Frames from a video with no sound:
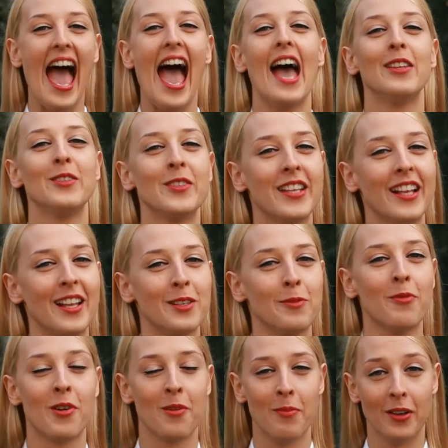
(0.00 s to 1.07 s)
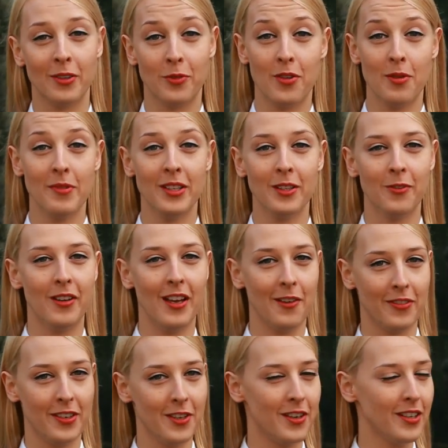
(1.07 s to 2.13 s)
And to tell us more about REMIT, we have
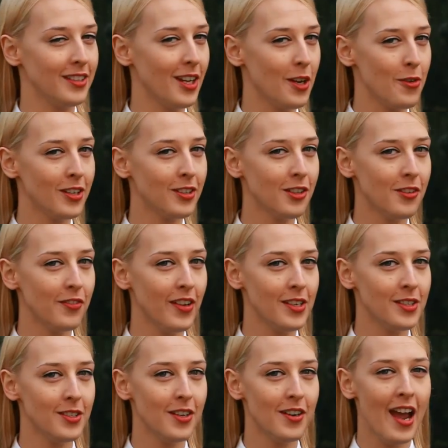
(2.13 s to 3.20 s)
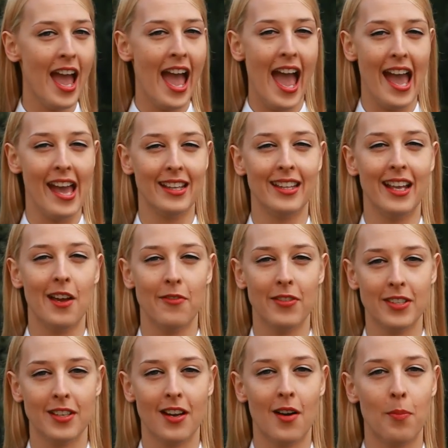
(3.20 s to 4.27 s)
here a director of ACER and the
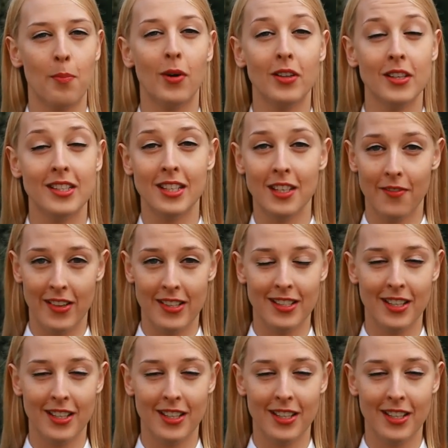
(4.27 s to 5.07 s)
FSR policy events